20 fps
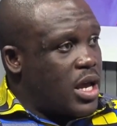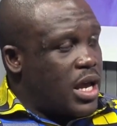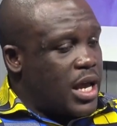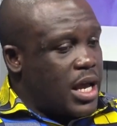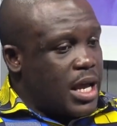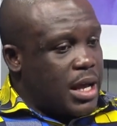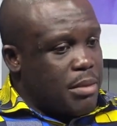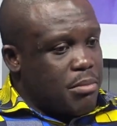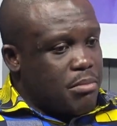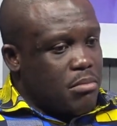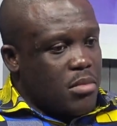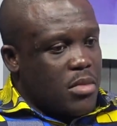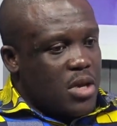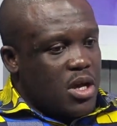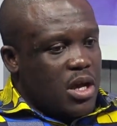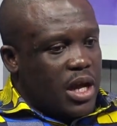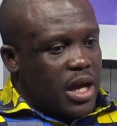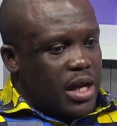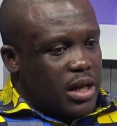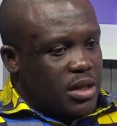um,
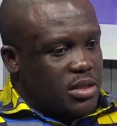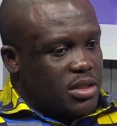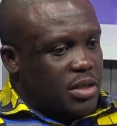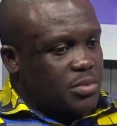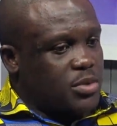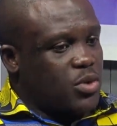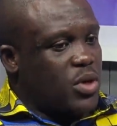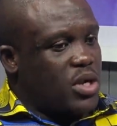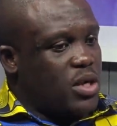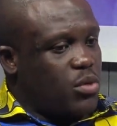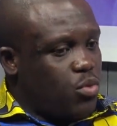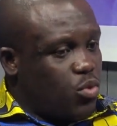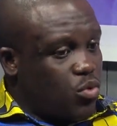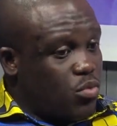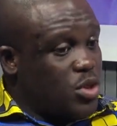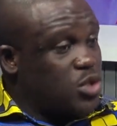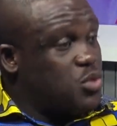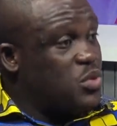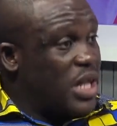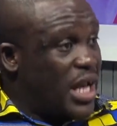and subsequently
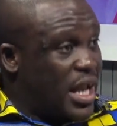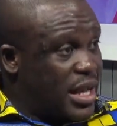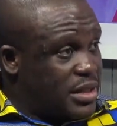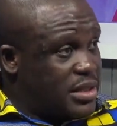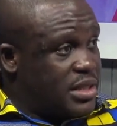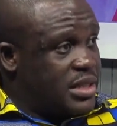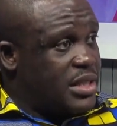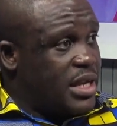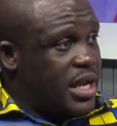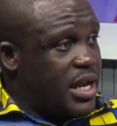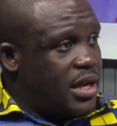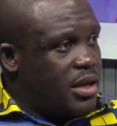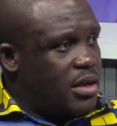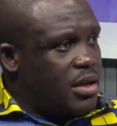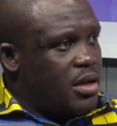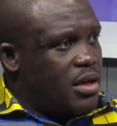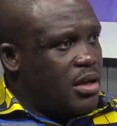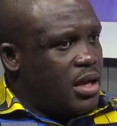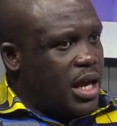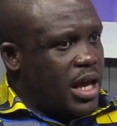we'll meet with the N C
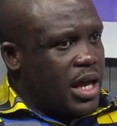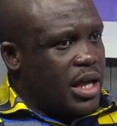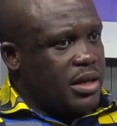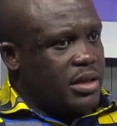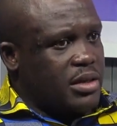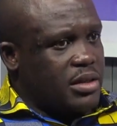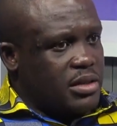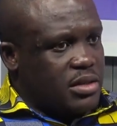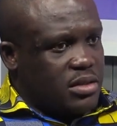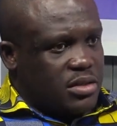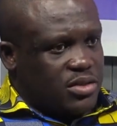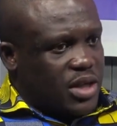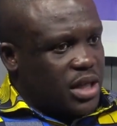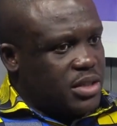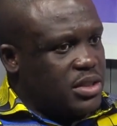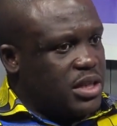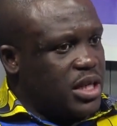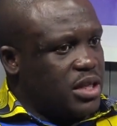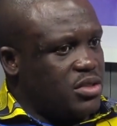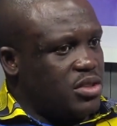A and try
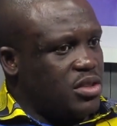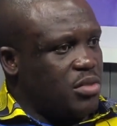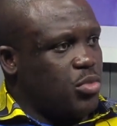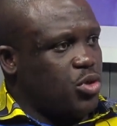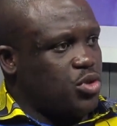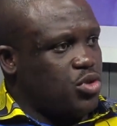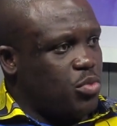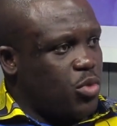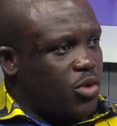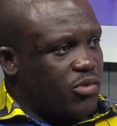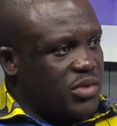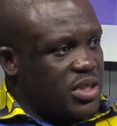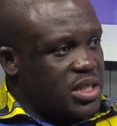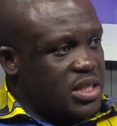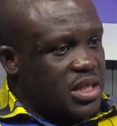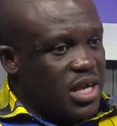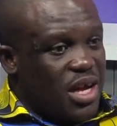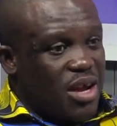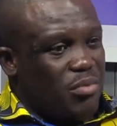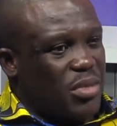to get to the bottom of
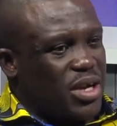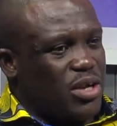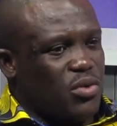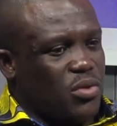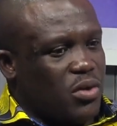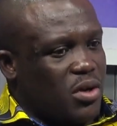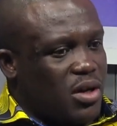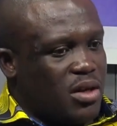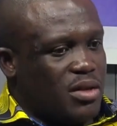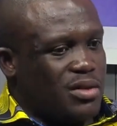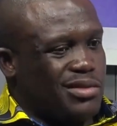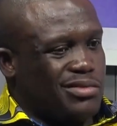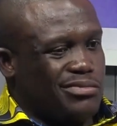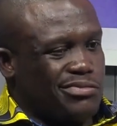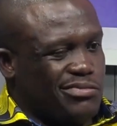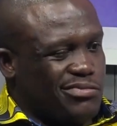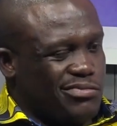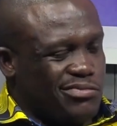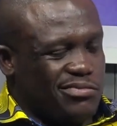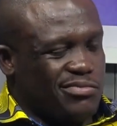this. But look,
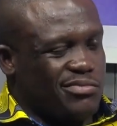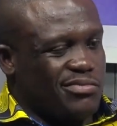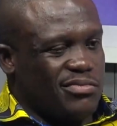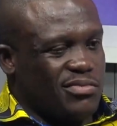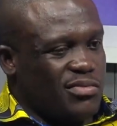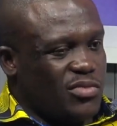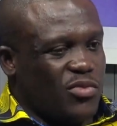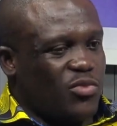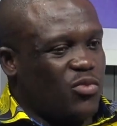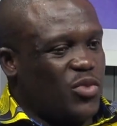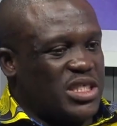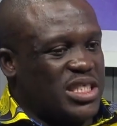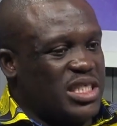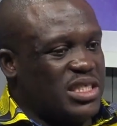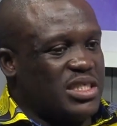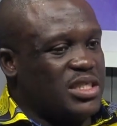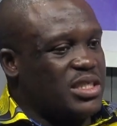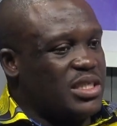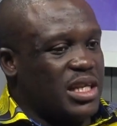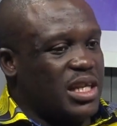we
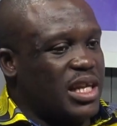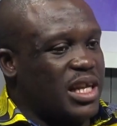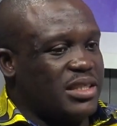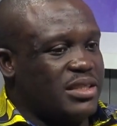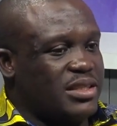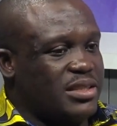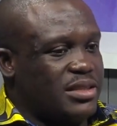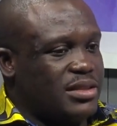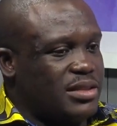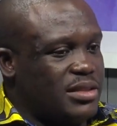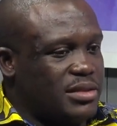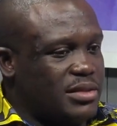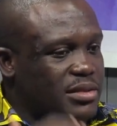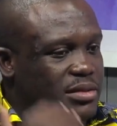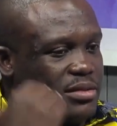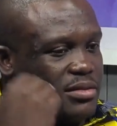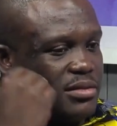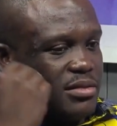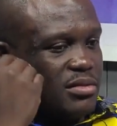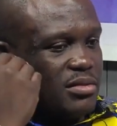just need to let
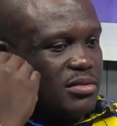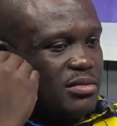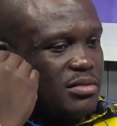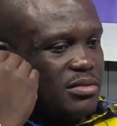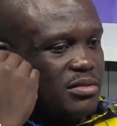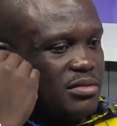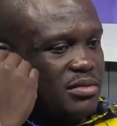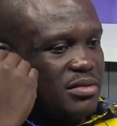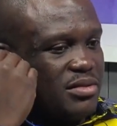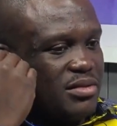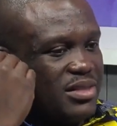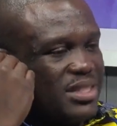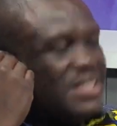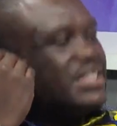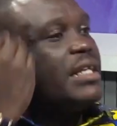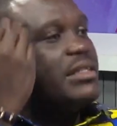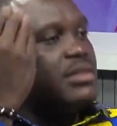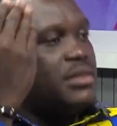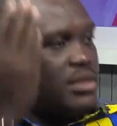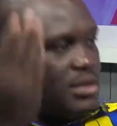
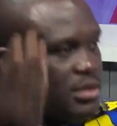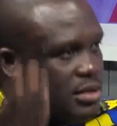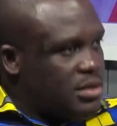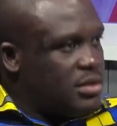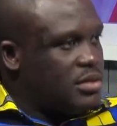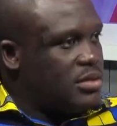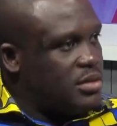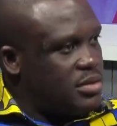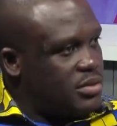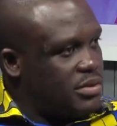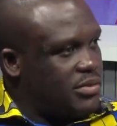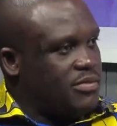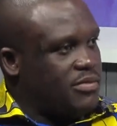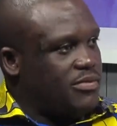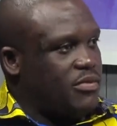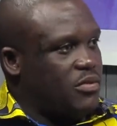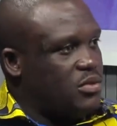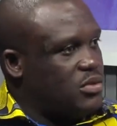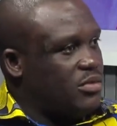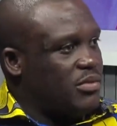sense,
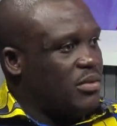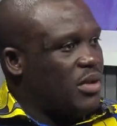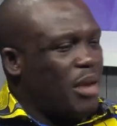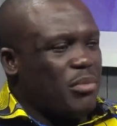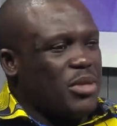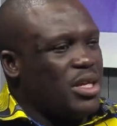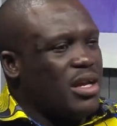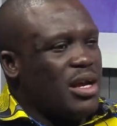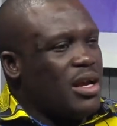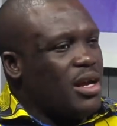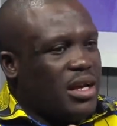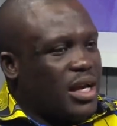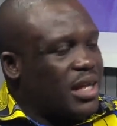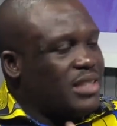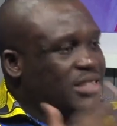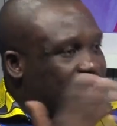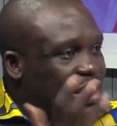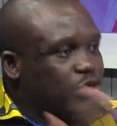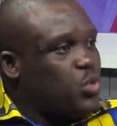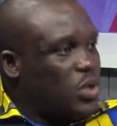for want of, I mean,
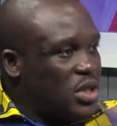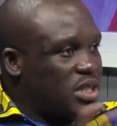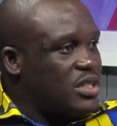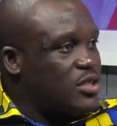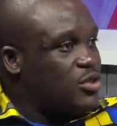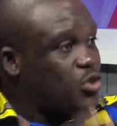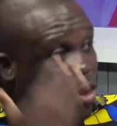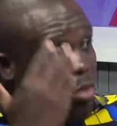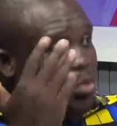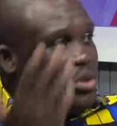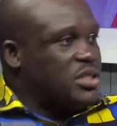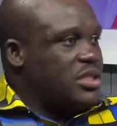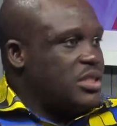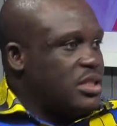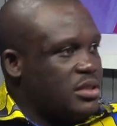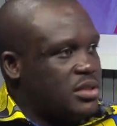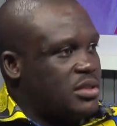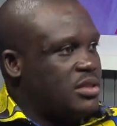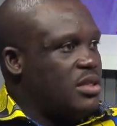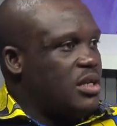it's just what it is, common
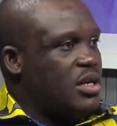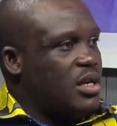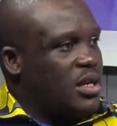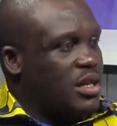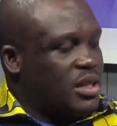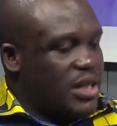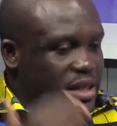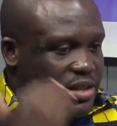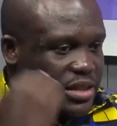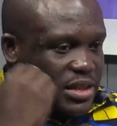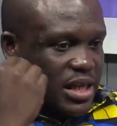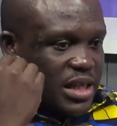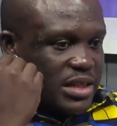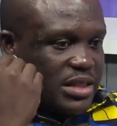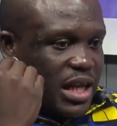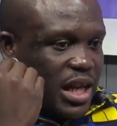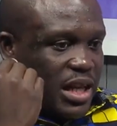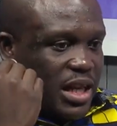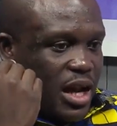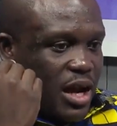sense. Mm. Let's
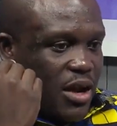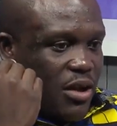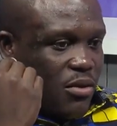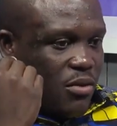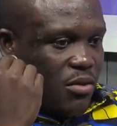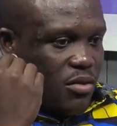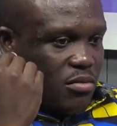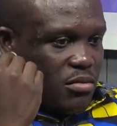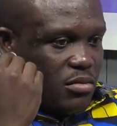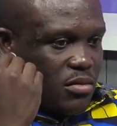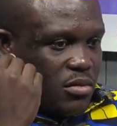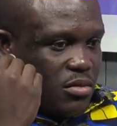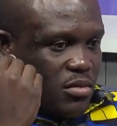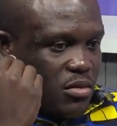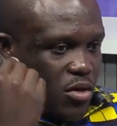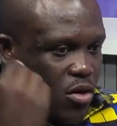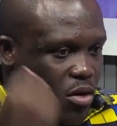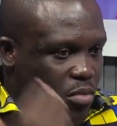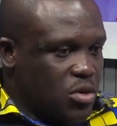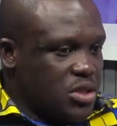let's allow
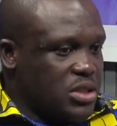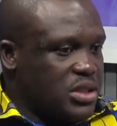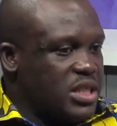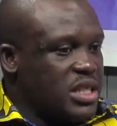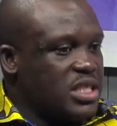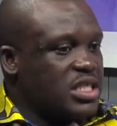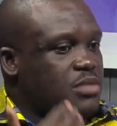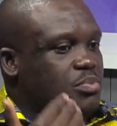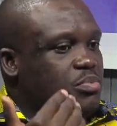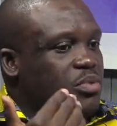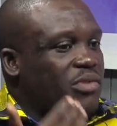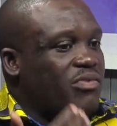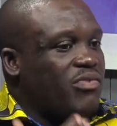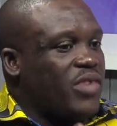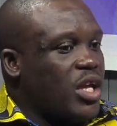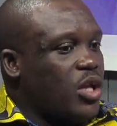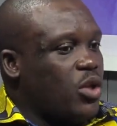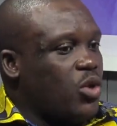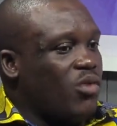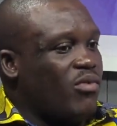common sense
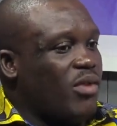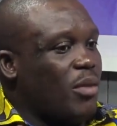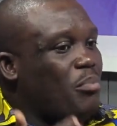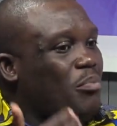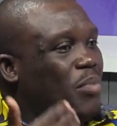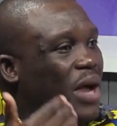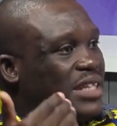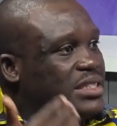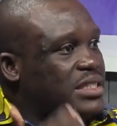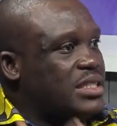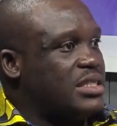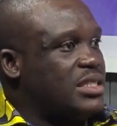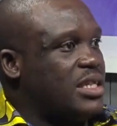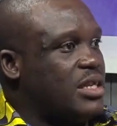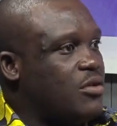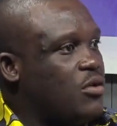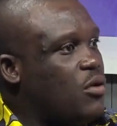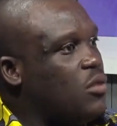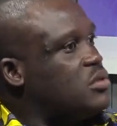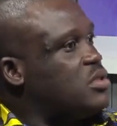prevail over
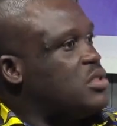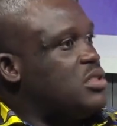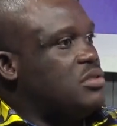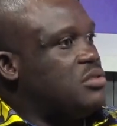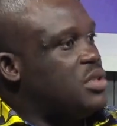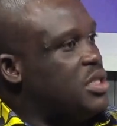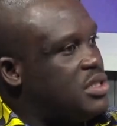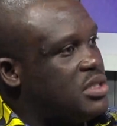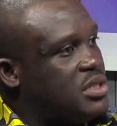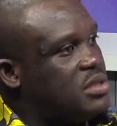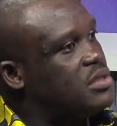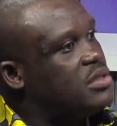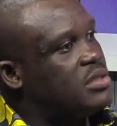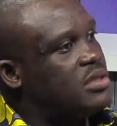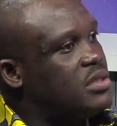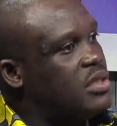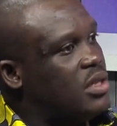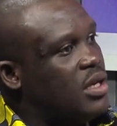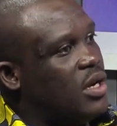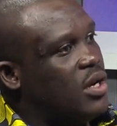partisan
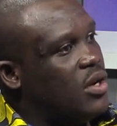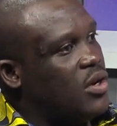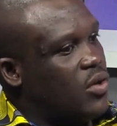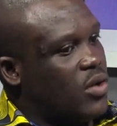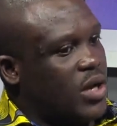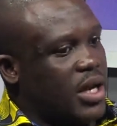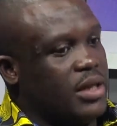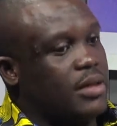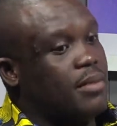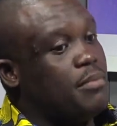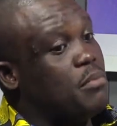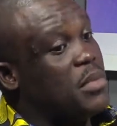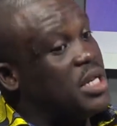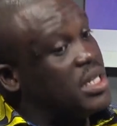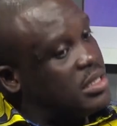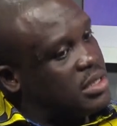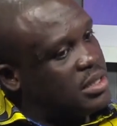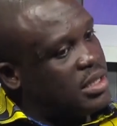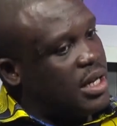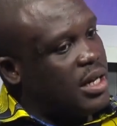considerations. Okay, the
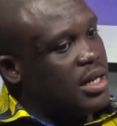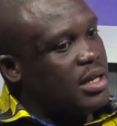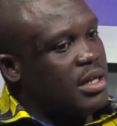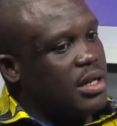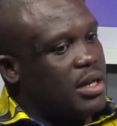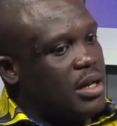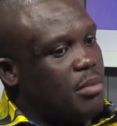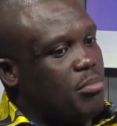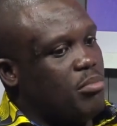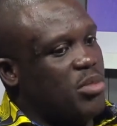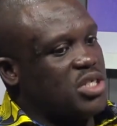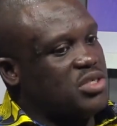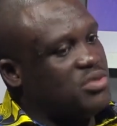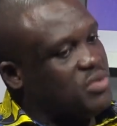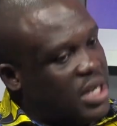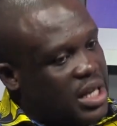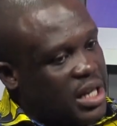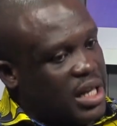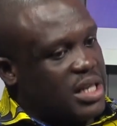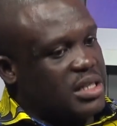minister must
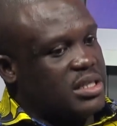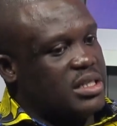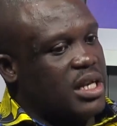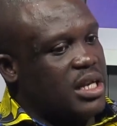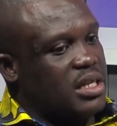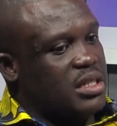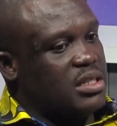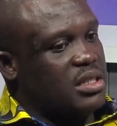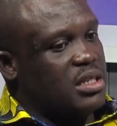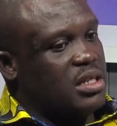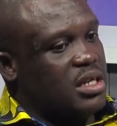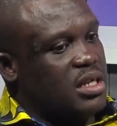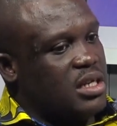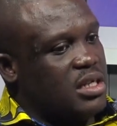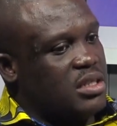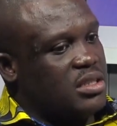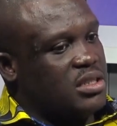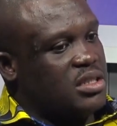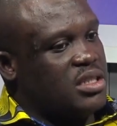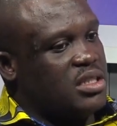realize that
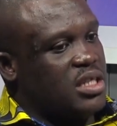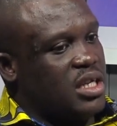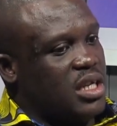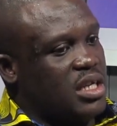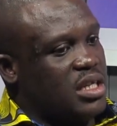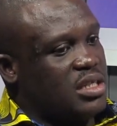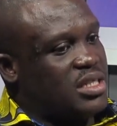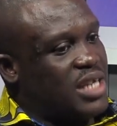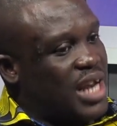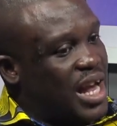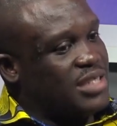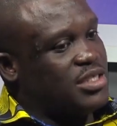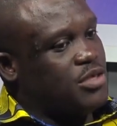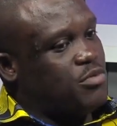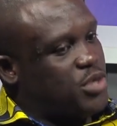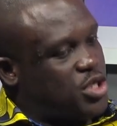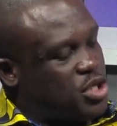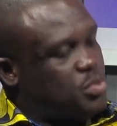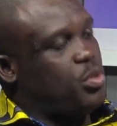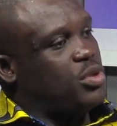she she has
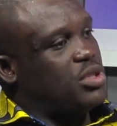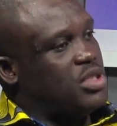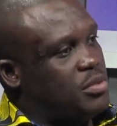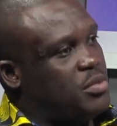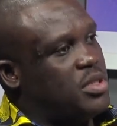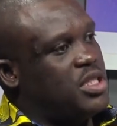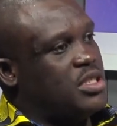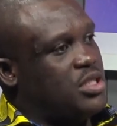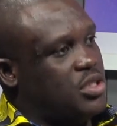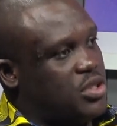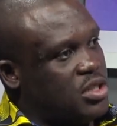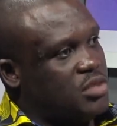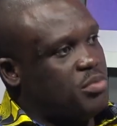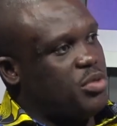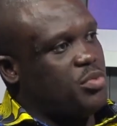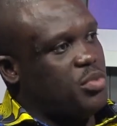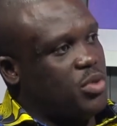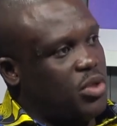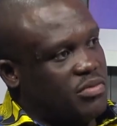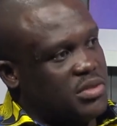a responsibility to the
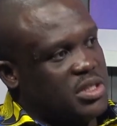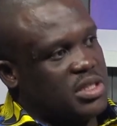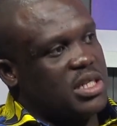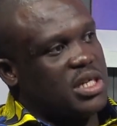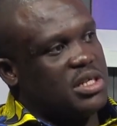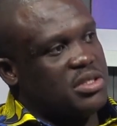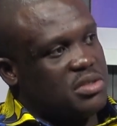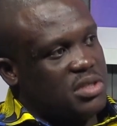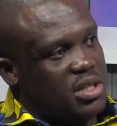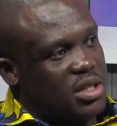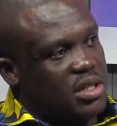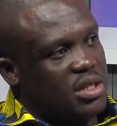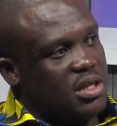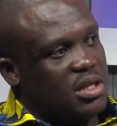people of this country.